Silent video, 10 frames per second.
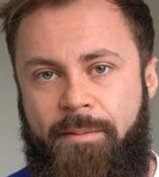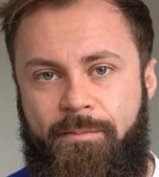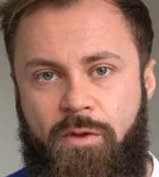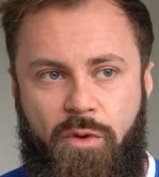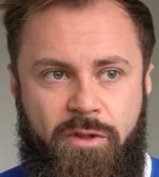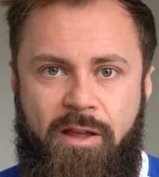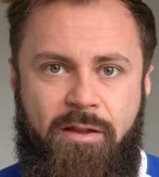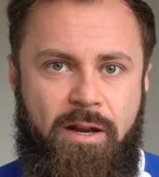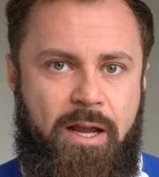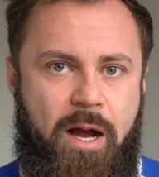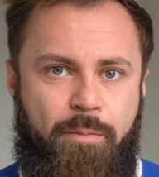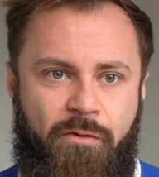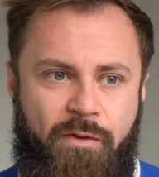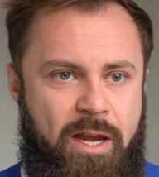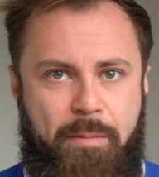So tightening up
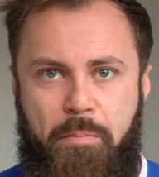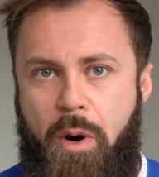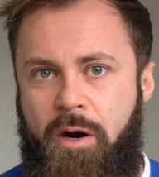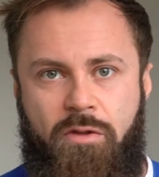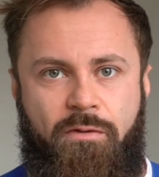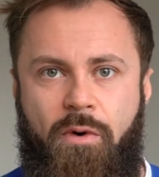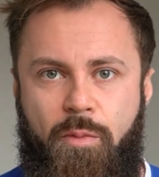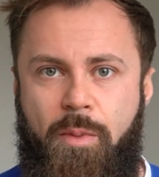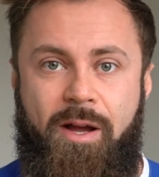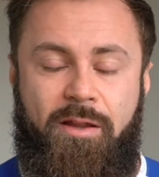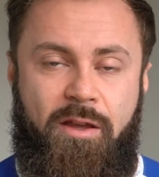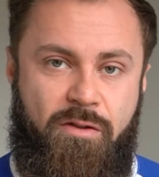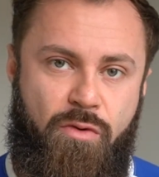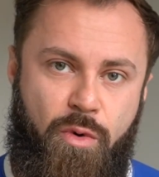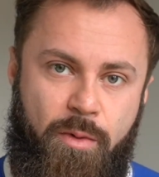of any parts of our body is
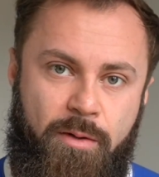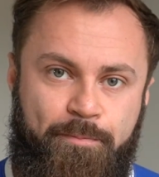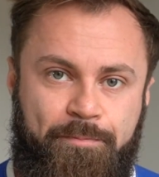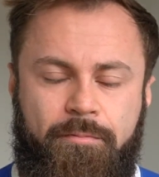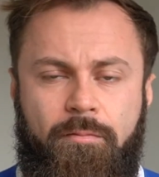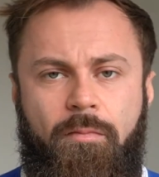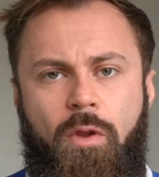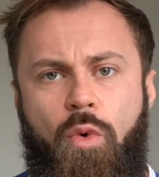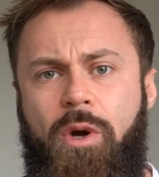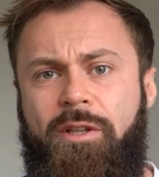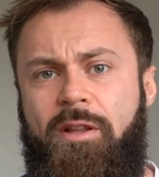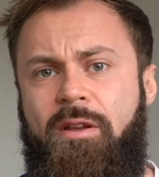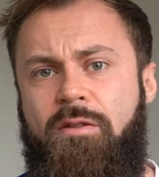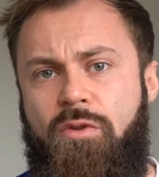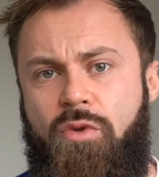normal. What I
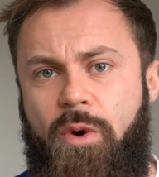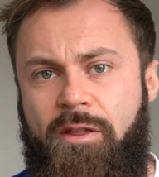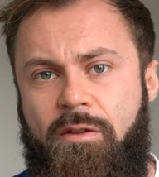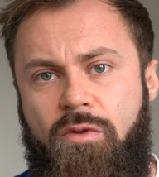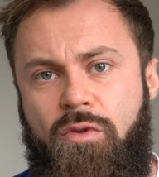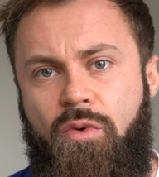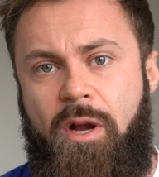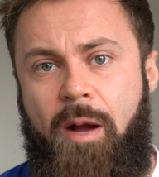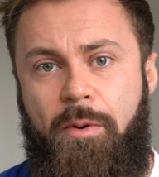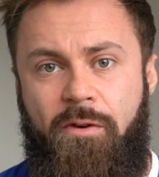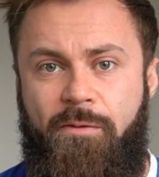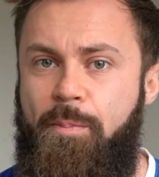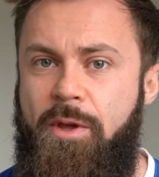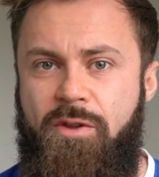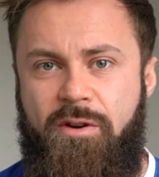tend to do a couple of
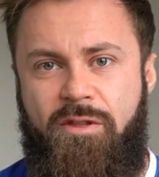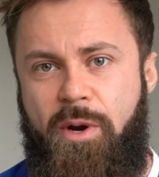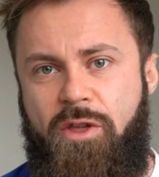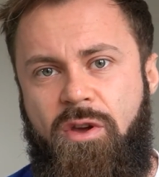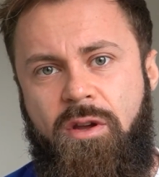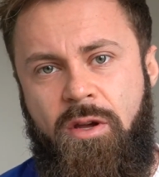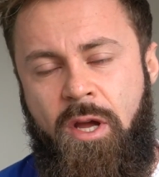pigeon stretching.